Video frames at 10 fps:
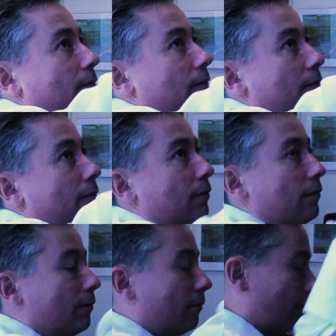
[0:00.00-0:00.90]
how to
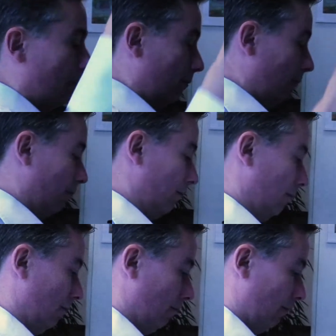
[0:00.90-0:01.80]
handle an
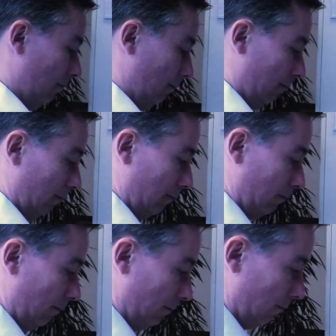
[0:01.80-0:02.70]
enormous project
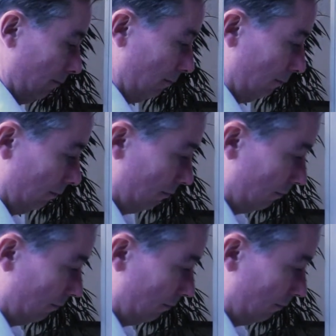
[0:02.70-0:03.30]
of regulatory